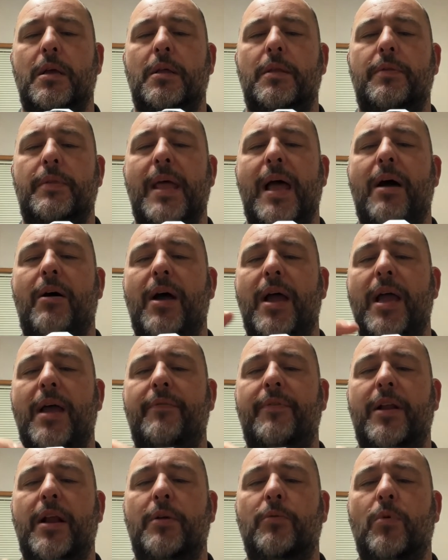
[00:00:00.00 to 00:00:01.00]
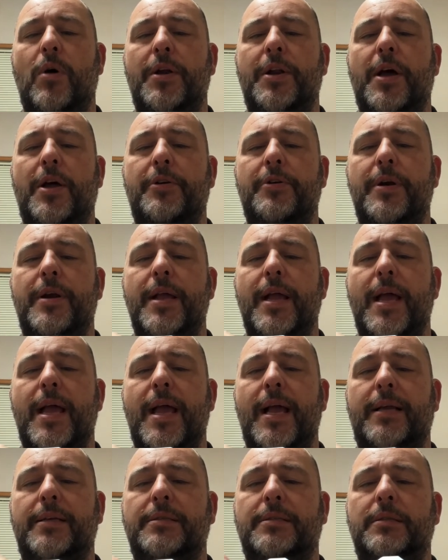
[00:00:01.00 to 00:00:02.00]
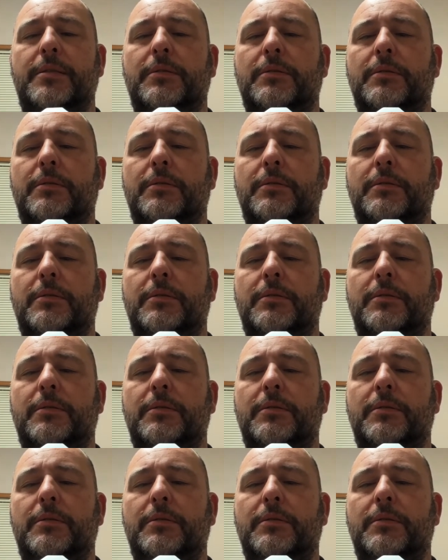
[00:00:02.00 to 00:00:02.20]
Now I have it on 100X.